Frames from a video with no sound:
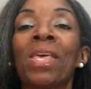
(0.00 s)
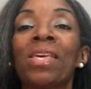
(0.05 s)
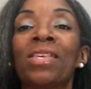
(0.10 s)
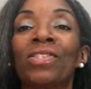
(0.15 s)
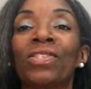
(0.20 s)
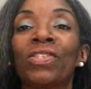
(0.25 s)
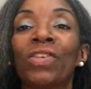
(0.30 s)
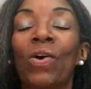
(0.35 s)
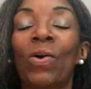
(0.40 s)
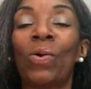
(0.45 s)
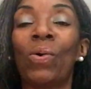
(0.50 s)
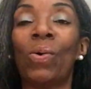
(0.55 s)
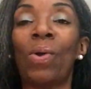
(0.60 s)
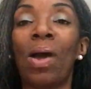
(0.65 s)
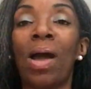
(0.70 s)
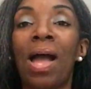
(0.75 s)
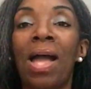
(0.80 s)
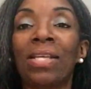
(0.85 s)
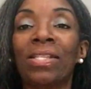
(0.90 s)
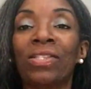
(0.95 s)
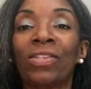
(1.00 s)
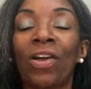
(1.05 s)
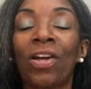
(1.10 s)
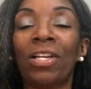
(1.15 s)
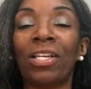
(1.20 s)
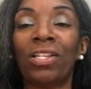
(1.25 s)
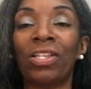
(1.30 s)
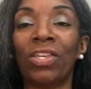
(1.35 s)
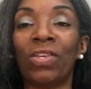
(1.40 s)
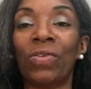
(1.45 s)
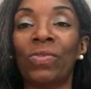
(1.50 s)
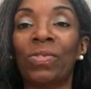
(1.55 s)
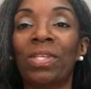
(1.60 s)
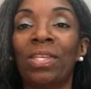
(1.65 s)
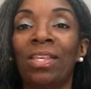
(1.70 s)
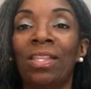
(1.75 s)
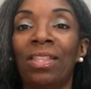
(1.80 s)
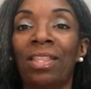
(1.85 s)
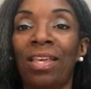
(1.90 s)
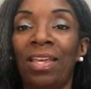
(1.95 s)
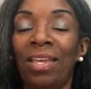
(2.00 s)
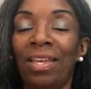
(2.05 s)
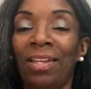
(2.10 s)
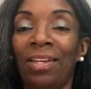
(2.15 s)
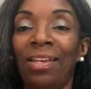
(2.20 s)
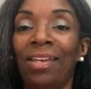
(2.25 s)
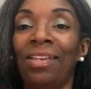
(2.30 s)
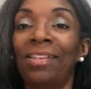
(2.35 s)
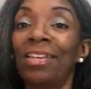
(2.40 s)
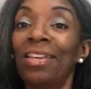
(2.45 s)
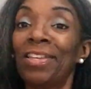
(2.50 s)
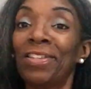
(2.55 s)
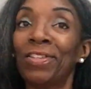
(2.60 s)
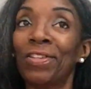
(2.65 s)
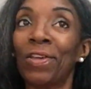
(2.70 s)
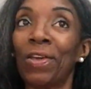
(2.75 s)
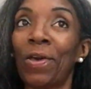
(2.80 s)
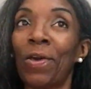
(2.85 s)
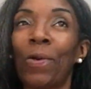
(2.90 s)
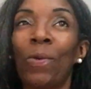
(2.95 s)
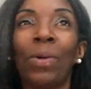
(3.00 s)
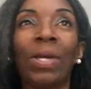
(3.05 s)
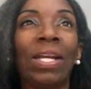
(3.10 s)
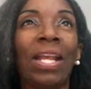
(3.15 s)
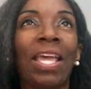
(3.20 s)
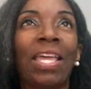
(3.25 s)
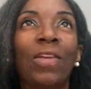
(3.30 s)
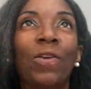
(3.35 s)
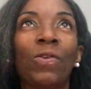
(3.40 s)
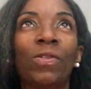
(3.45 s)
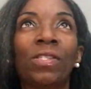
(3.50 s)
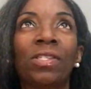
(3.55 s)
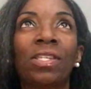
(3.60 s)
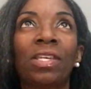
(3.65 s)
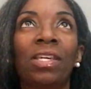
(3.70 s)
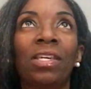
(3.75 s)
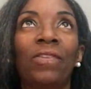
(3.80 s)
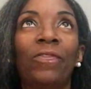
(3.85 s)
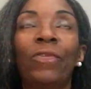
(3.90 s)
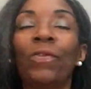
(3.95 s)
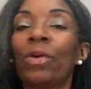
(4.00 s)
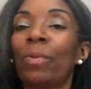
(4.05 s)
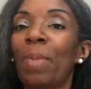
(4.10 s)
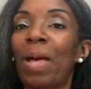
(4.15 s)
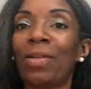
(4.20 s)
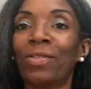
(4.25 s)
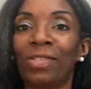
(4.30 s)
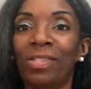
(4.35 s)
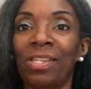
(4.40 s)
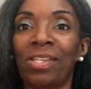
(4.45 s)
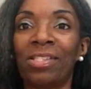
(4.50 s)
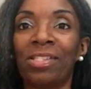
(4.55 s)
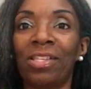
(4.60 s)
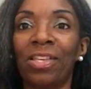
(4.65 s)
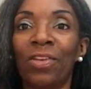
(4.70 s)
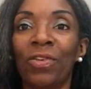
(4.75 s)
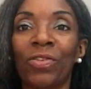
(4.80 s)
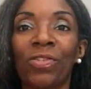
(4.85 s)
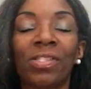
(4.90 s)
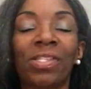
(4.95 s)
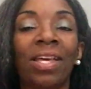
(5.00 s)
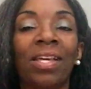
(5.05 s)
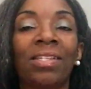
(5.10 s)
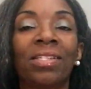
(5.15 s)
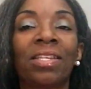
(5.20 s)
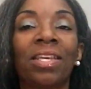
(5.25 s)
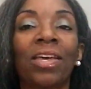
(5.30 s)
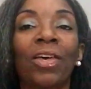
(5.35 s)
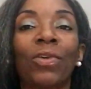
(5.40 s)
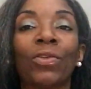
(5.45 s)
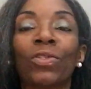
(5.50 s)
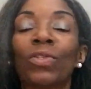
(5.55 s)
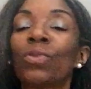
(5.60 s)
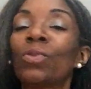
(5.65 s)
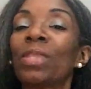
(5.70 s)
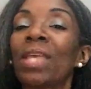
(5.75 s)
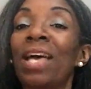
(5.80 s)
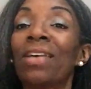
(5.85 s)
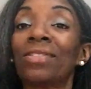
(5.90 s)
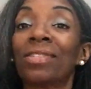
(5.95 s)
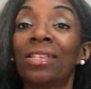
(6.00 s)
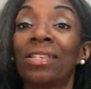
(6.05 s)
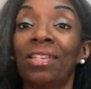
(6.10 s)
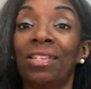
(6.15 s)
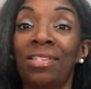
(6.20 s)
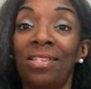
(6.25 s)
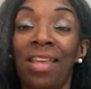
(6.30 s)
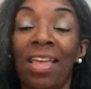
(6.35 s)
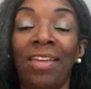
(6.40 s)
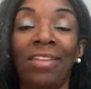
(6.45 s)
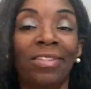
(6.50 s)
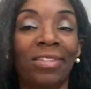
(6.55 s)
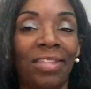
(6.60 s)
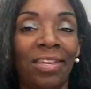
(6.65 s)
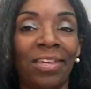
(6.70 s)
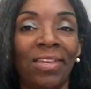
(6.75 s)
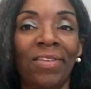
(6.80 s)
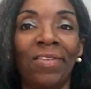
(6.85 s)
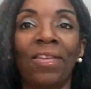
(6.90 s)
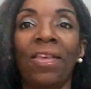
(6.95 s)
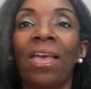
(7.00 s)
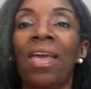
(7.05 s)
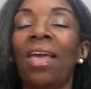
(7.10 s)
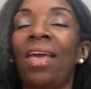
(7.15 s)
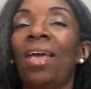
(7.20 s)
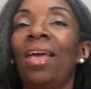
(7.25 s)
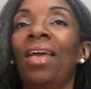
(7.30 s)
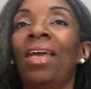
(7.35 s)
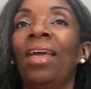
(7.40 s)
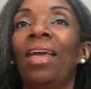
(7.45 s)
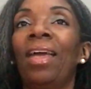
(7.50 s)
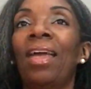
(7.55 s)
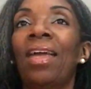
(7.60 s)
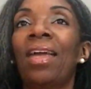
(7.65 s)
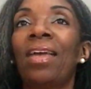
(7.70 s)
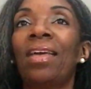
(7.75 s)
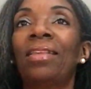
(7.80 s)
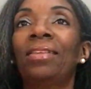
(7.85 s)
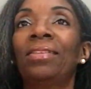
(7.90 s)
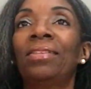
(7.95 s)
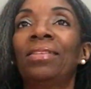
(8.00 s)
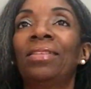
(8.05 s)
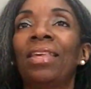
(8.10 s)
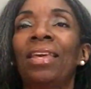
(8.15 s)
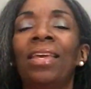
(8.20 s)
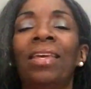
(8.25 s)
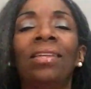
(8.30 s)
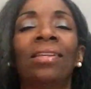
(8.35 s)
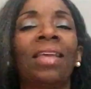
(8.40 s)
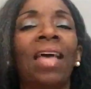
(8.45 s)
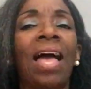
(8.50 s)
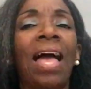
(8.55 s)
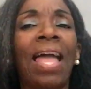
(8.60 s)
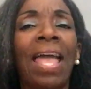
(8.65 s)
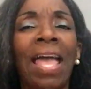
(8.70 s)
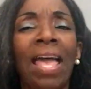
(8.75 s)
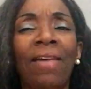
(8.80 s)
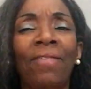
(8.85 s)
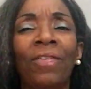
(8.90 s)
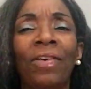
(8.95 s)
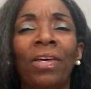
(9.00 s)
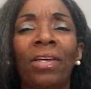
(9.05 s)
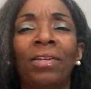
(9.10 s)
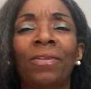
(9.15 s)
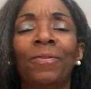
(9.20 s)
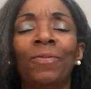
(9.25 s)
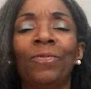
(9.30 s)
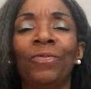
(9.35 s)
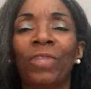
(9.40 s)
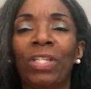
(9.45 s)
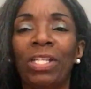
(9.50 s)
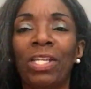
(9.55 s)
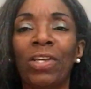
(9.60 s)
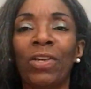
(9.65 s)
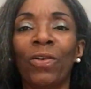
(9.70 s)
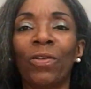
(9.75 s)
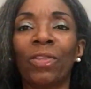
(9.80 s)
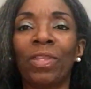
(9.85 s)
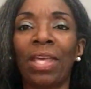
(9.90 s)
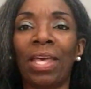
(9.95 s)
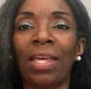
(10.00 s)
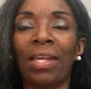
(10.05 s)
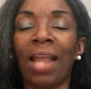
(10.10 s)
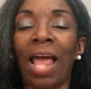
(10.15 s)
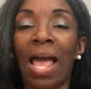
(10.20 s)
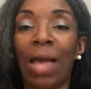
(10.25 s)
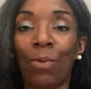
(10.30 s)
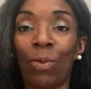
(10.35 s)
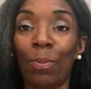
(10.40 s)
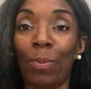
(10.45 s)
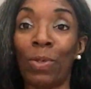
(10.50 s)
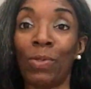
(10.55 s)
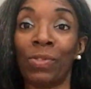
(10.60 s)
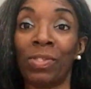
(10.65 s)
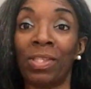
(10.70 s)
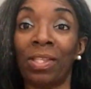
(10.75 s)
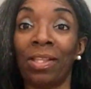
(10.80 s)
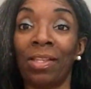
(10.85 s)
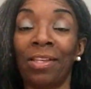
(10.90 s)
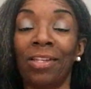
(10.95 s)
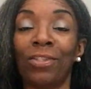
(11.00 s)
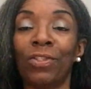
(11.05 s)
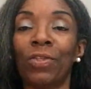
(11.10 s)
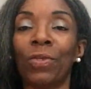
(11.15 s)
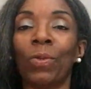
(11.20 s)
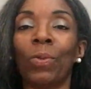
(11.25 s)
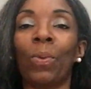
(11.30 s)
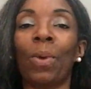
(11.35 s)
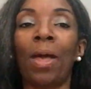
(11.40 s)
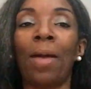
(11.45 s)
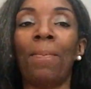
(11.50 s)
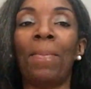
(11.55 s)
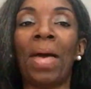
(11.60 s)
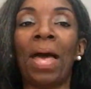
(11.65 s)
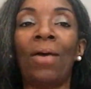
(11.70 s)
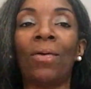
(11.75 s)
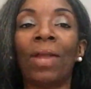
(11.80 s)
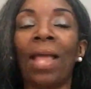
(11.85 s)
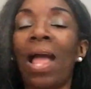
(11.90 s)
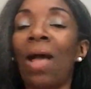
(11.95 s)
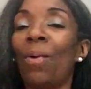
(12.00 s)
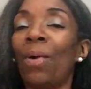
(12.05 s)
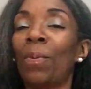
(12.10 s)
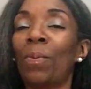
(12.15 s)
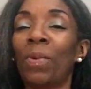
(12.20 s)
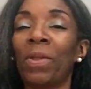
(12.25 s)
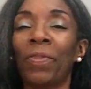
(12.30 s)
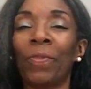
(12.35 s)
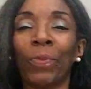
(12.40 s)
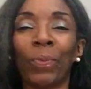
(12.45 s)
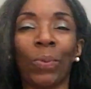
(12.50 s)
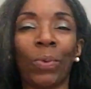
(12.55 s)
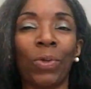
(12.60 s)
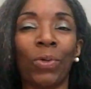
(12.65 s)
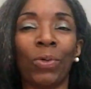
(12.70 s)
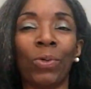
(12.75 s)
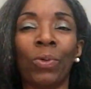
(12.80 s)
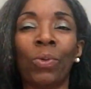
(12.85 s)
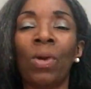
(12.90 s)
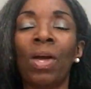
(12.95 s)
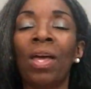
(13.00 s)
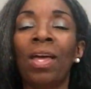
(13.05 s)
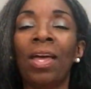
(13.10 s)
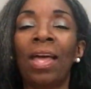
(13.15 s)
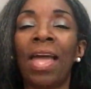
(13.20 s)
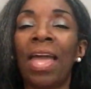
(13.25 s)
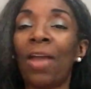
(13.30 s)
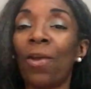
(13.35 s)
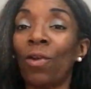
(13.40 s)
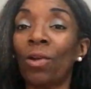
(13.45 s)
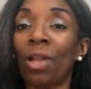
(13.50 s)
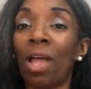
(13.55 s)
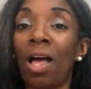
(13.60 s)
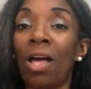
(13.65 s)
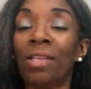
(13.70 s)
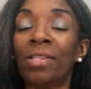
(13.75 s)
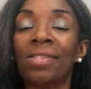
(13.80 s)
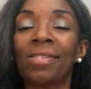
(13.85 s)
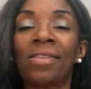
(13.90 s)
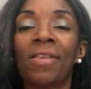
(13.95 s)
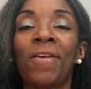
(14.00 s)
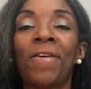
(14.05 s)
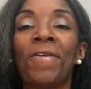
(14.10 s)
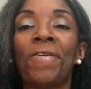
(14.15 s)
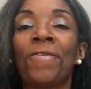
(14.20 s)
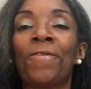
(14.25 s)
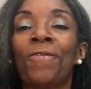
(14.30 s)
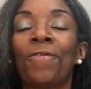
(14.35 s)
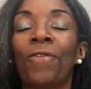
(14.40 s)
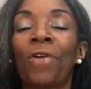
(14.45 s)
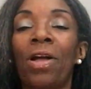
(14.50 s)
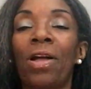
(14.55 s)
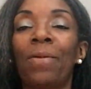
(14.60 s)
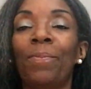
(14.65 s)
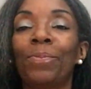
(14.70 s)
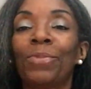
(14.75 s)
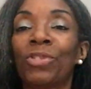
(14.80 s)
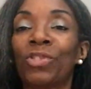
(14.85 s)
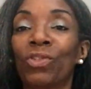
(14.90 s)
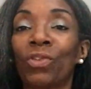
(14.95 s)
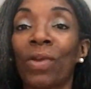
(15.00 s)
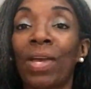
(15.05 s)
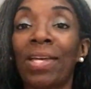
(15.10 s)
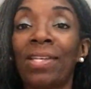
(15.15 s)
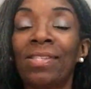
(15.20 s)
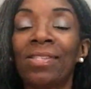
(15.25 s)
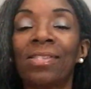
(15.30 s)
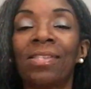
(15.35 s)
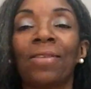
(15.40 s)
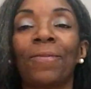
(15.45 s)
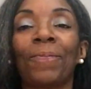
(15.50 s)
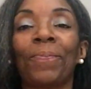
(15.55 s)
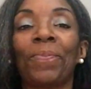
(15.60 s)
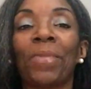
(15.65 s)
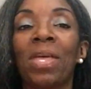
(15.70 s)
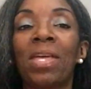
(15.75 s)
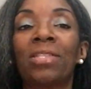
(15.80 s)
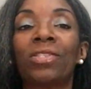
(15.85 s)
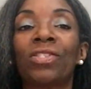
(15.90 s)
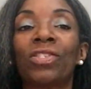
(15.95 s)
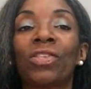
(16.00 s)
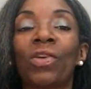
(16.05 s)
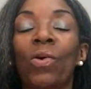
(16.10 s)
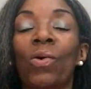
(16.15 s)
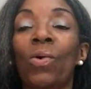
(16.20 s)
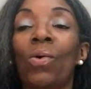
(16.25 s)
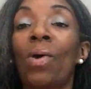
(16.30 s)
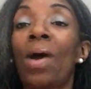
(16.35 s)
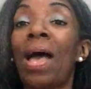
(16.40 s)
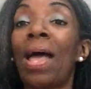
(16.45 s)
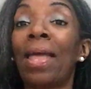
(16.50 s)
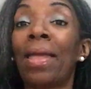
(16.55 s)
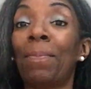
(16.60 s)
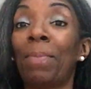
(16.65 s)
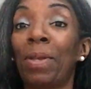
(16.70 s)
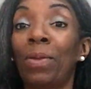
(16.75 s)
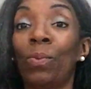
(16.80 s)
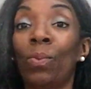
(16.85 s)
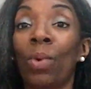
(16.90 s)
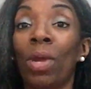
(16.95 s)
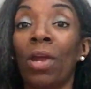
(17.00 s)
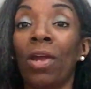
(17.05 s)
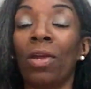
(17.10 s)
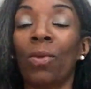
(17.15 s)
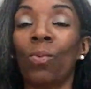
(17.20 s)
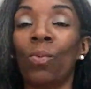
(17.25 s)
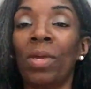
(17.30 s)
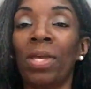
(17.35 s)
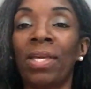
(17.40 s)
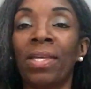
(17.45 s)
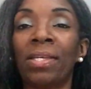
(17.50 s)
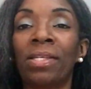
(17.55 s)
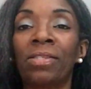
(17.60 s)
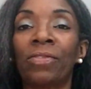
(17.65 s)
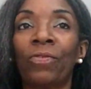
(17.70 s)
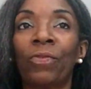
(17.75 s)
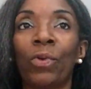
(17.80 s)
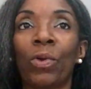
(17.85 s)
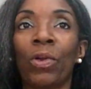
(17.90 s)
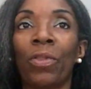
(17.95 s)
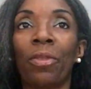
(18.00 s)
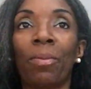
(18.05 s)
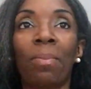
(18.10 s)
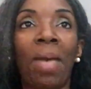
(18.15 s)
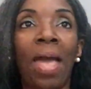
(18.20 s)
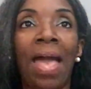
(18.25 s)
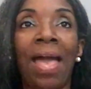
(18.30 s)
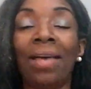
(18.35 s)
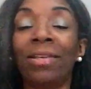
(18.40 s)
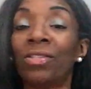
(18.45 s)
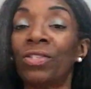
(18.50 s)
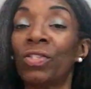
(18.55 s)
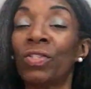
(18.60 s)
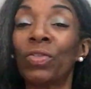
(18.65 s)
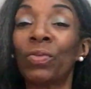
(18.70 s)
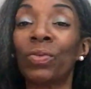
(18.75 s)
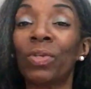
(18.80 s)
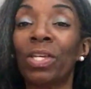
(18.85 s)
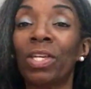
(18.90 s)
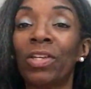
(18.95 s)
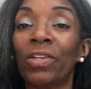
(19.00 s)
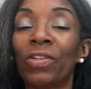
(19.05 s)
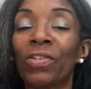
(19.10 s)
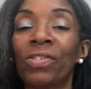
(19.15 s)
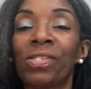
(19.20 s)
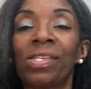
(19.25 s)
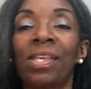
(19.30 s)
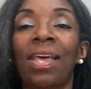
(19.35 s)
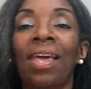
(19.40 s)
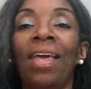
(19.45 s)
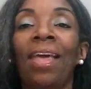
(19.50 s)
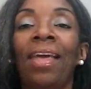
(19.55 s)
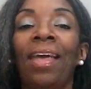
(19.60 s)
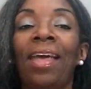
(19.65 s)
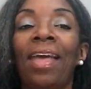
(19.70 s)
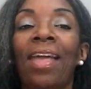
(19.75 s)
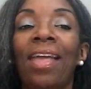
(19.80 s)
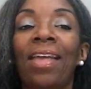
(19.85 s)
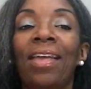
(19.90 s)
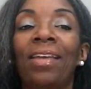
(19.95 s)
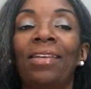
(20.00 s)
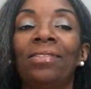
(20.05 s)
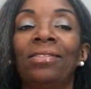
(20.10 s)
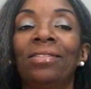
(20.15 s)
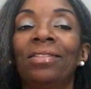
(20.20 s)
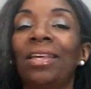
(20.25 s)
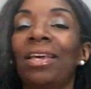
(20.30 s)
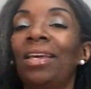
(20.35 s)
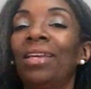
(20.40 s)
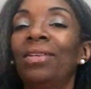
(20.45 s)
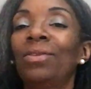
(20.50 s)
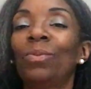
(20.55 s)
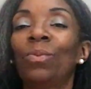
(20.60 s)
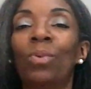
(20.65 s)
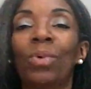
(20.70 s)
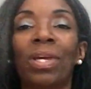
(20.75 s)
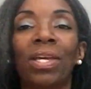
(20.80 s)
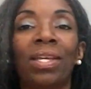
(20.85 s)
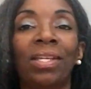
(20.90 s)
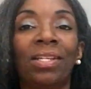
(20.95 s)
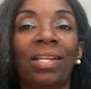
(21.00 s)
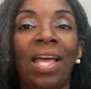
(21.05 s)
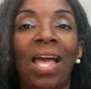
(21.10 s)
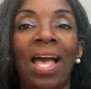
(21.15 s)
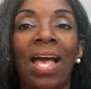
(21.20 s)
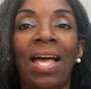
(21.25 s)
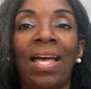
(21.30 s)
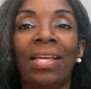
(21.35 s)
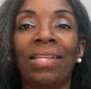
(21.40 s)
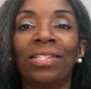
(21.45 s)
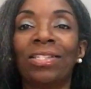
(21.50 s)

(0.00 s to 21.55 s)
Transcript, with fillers: So I started using the henna and indigo, and I used it for about six years until 2018. And then I have a video that I will post the link to about how I went through hair loss from stress. And so I have been wearing wigs for the past two years and then when I